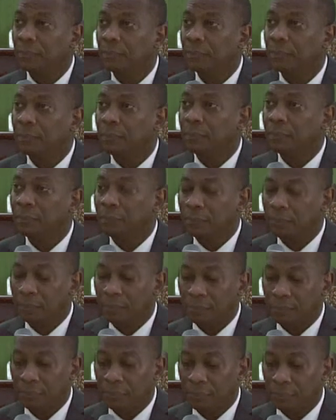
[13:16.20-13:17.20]

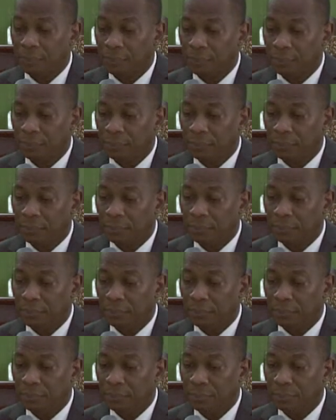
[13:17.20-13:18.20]

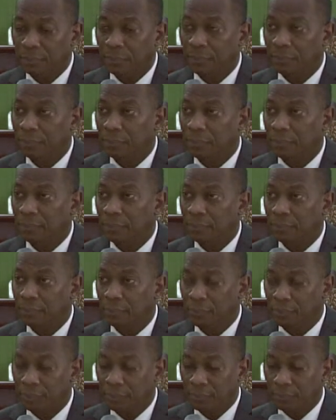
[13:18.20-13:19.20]

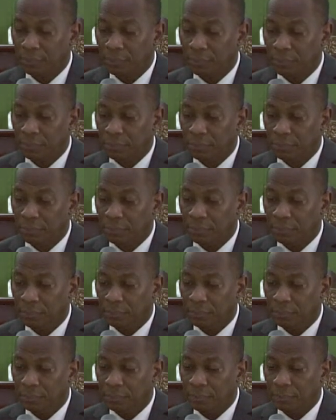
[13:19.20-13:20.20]

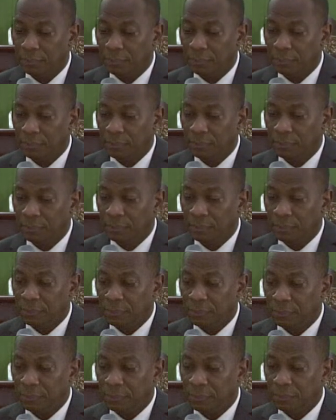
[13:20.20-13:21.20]

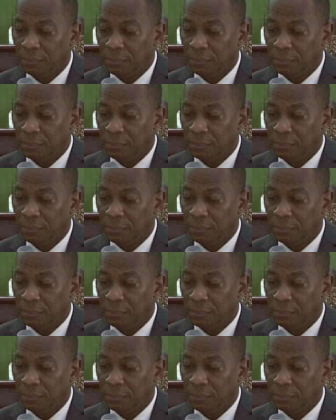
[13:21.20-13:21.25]
No words are spoken by the person on screen.